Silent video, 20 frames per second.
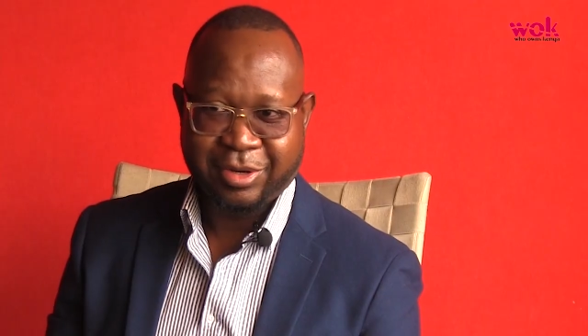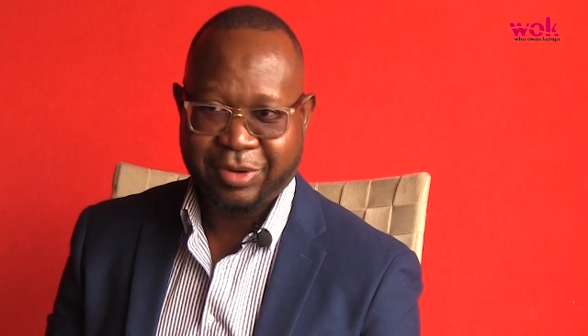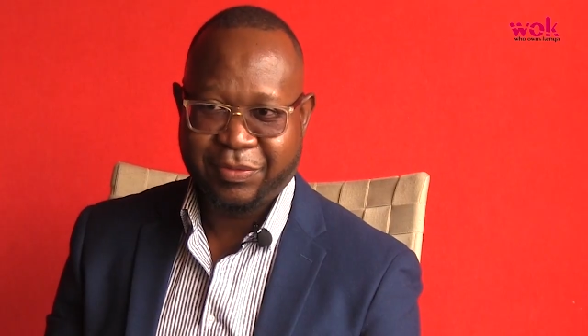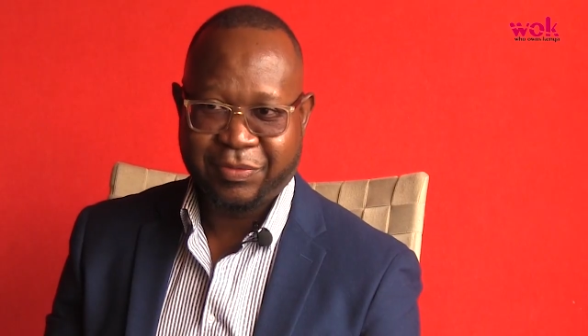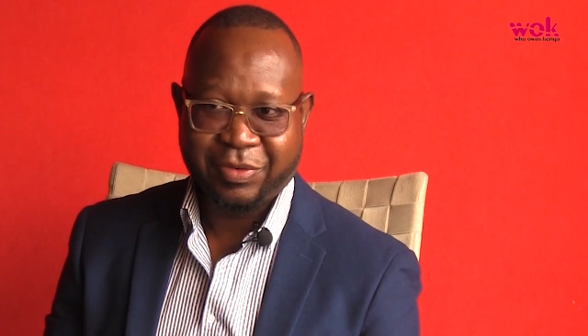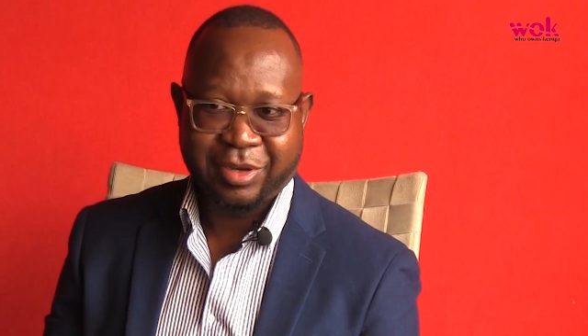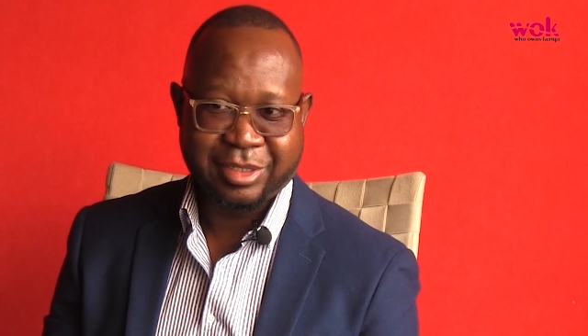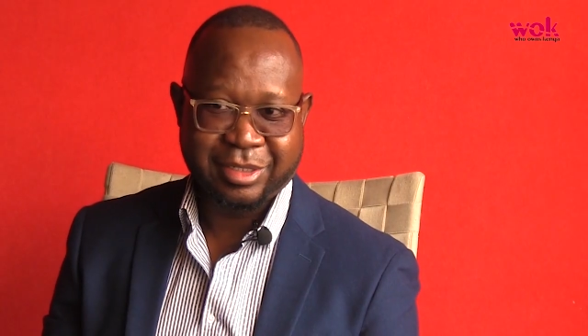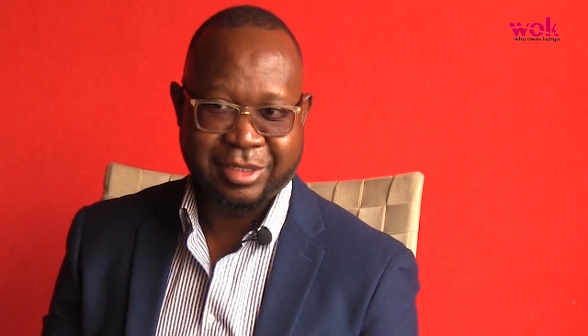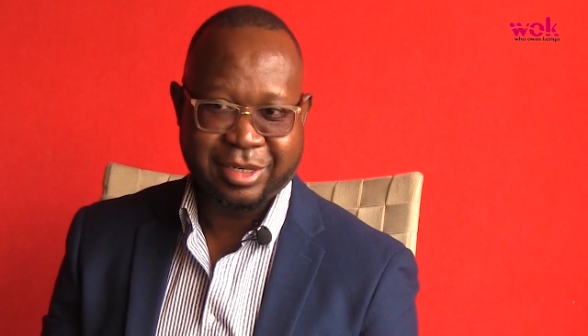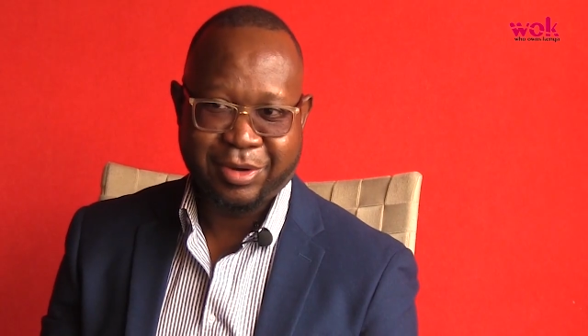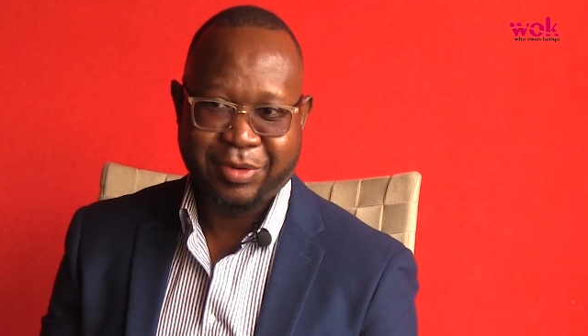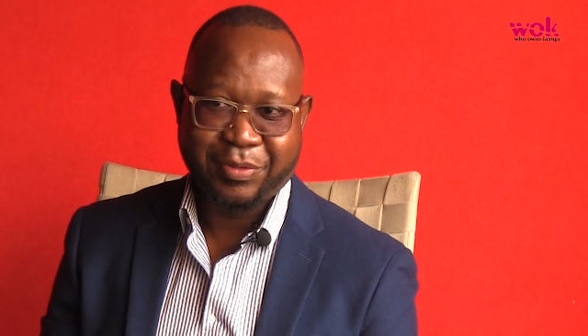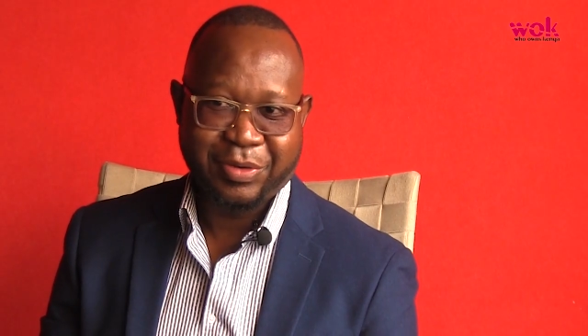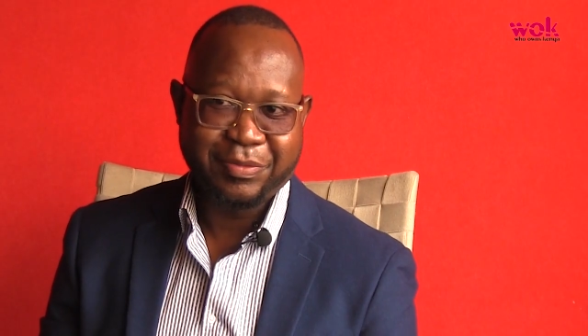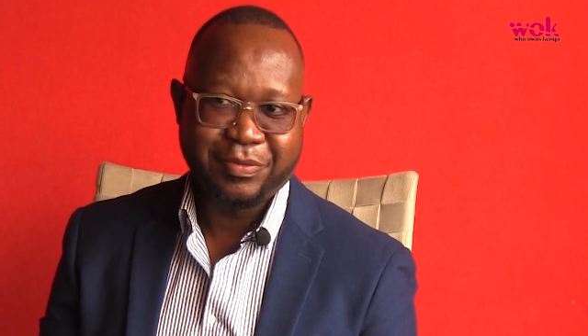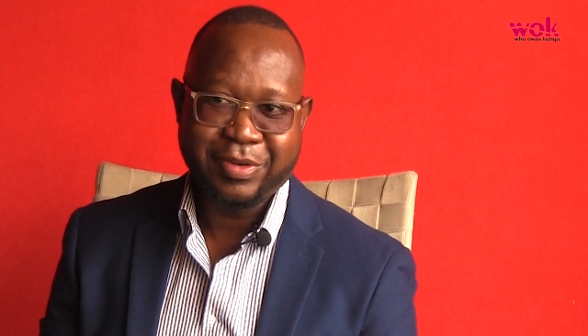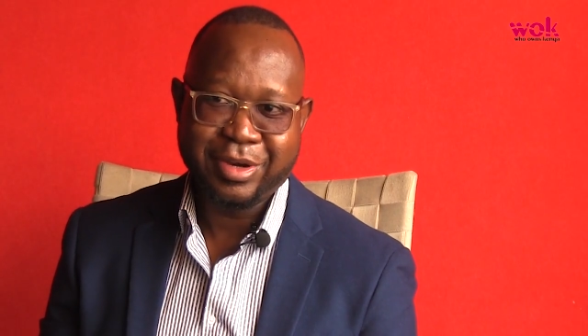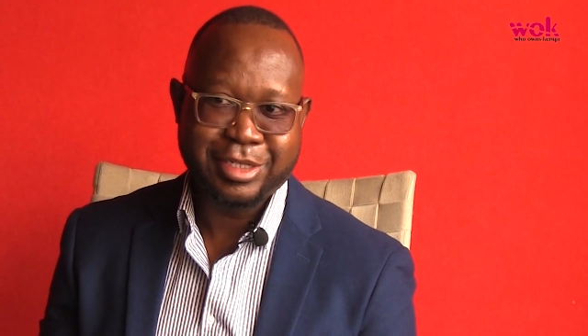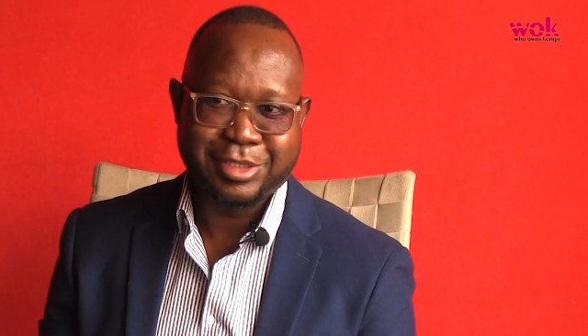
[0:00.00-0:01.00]
over
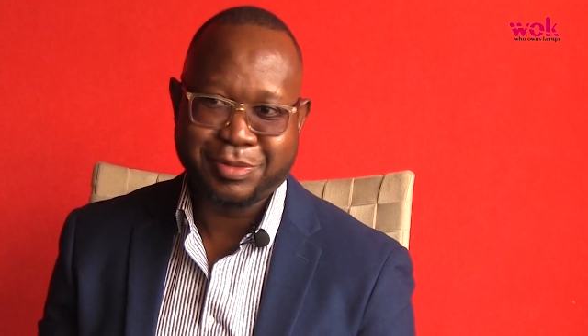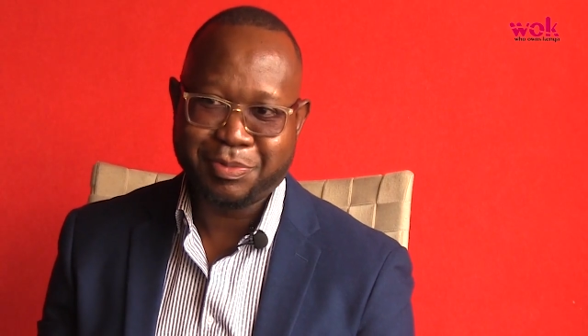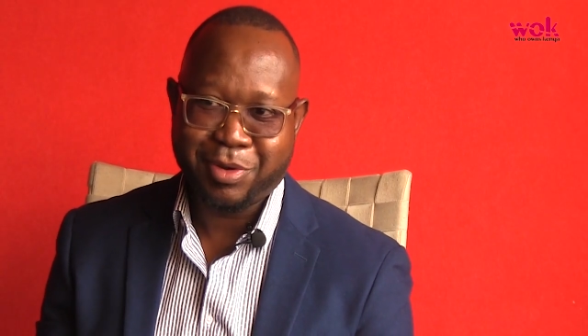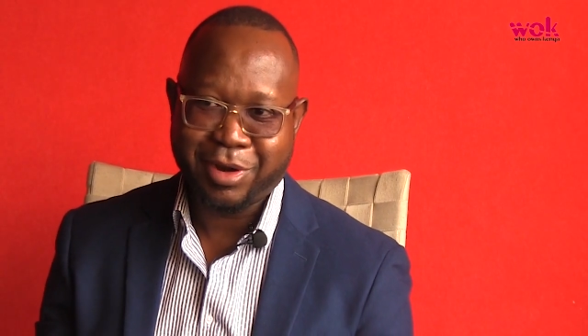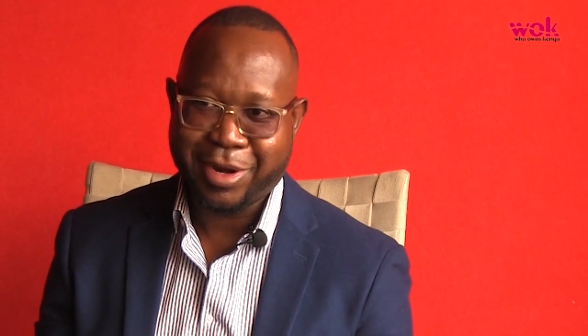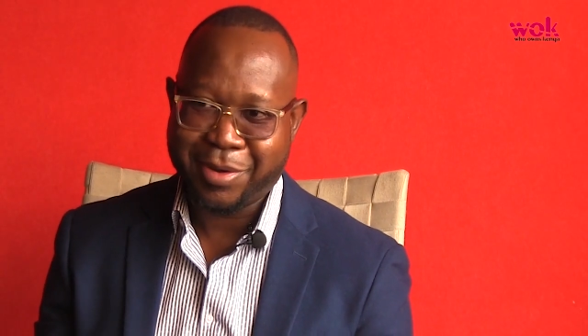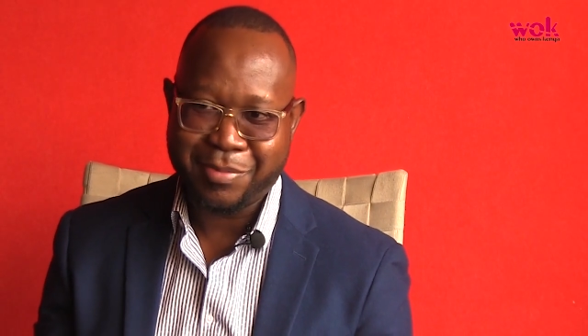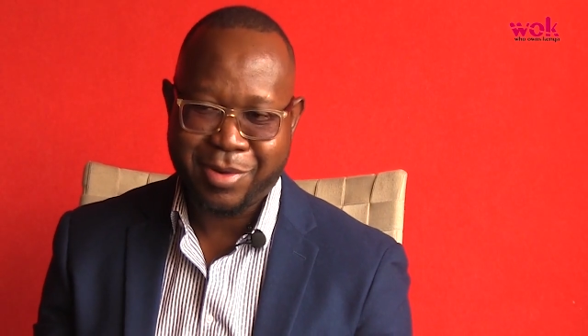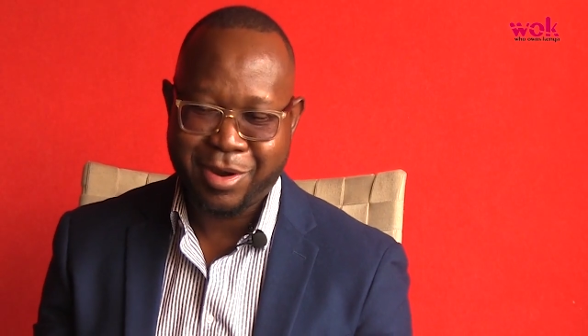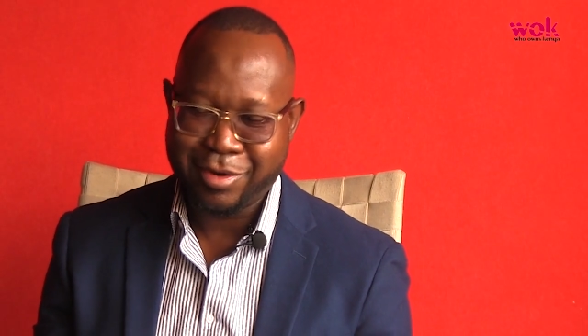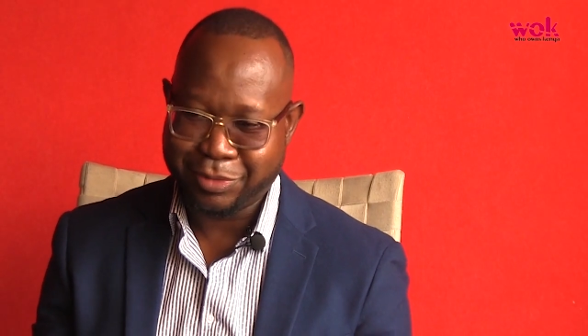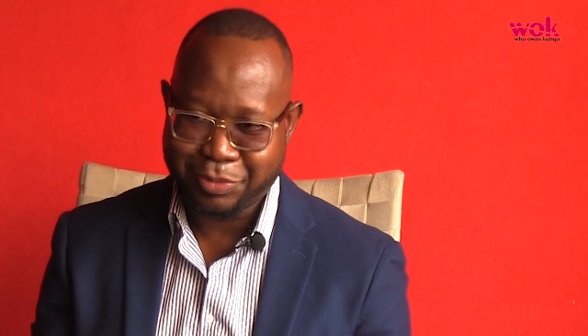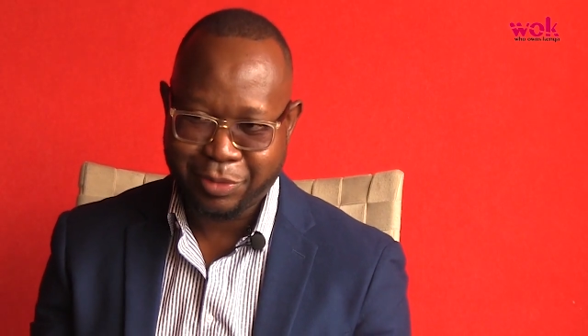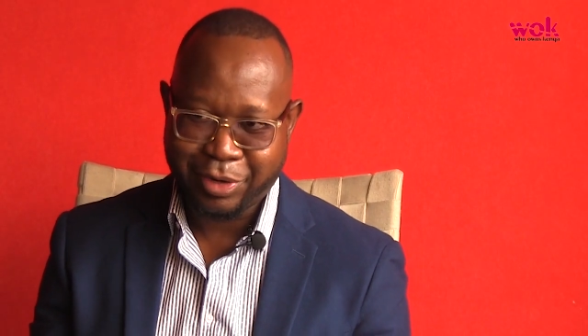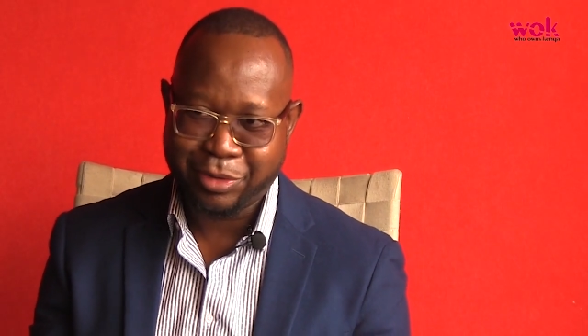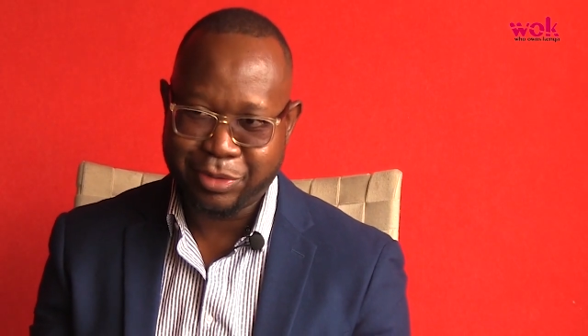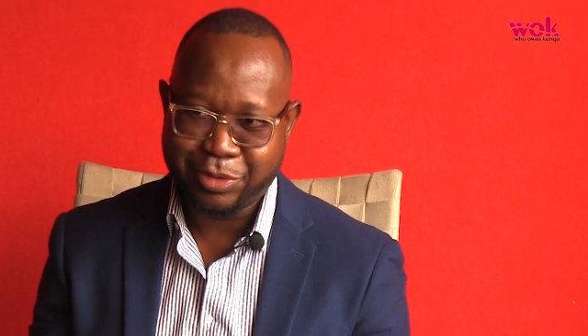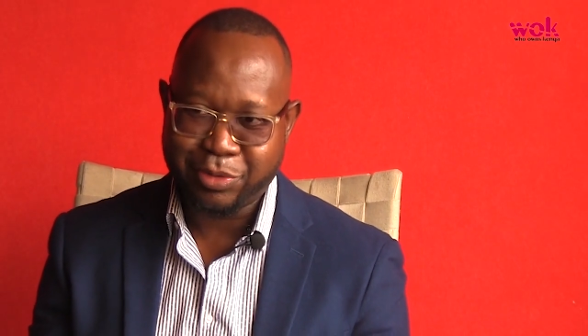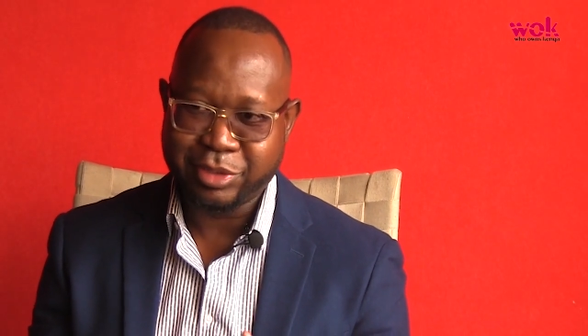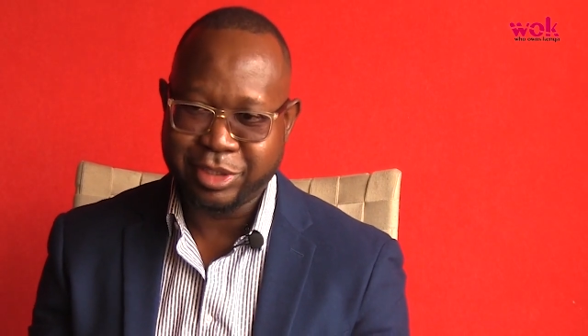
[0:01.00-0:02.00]
a very small amount,
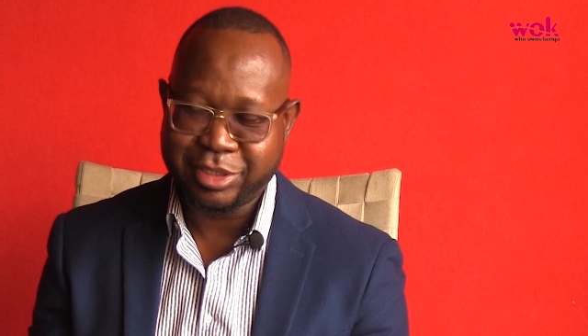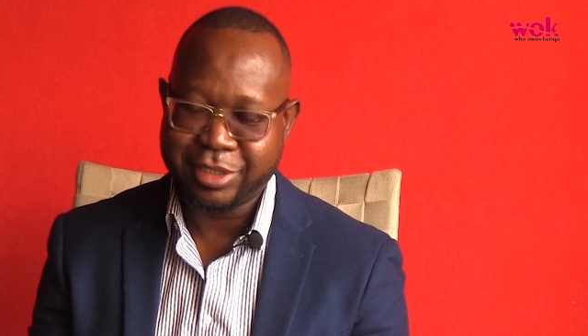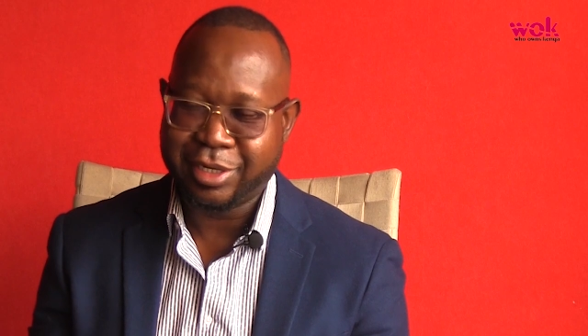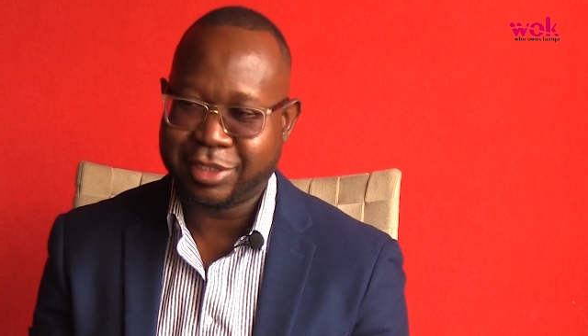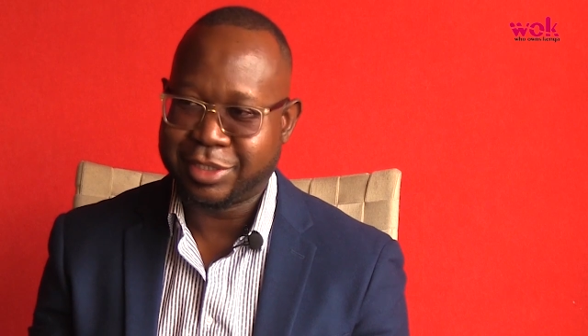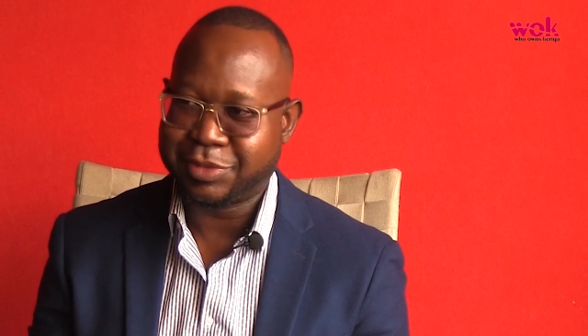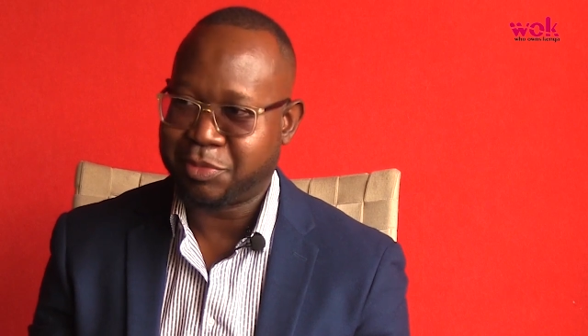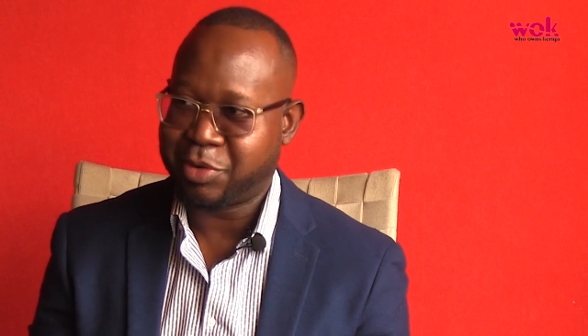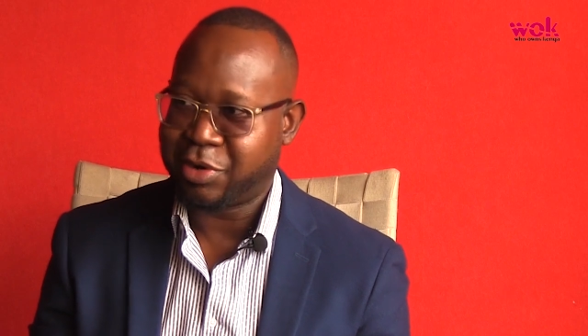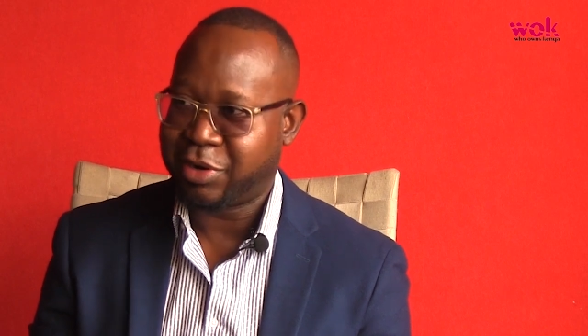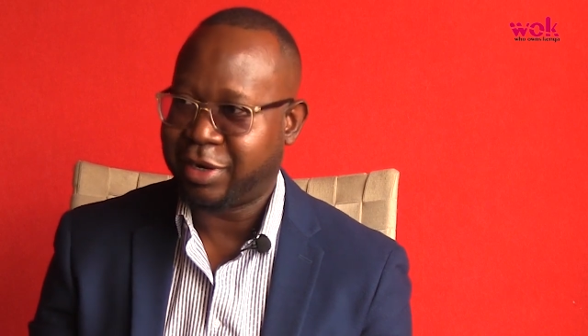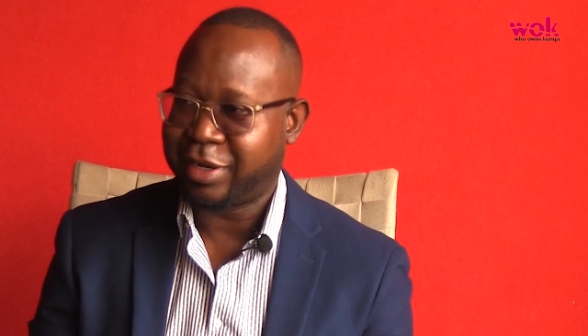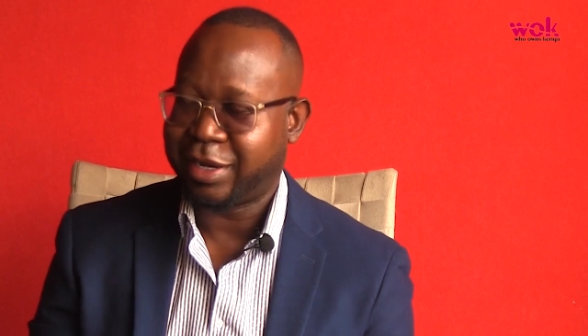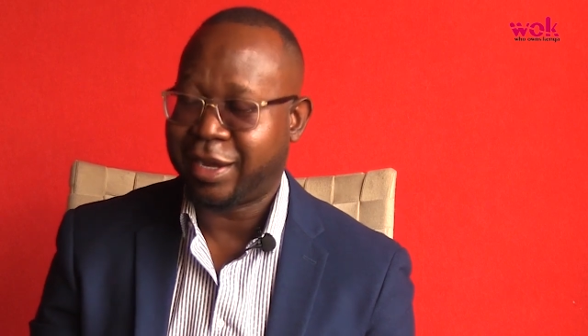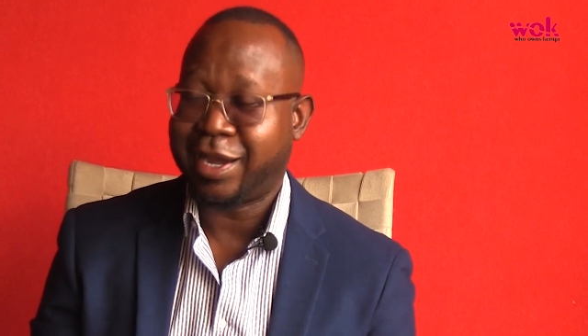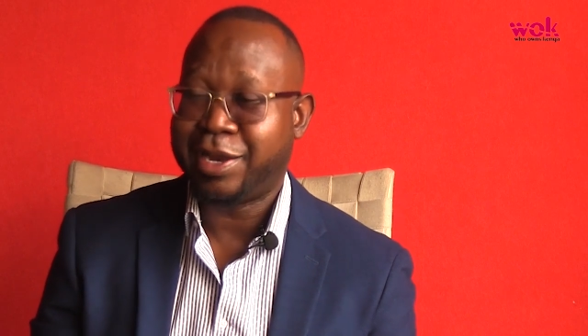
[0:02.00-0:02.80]
what I would consider small,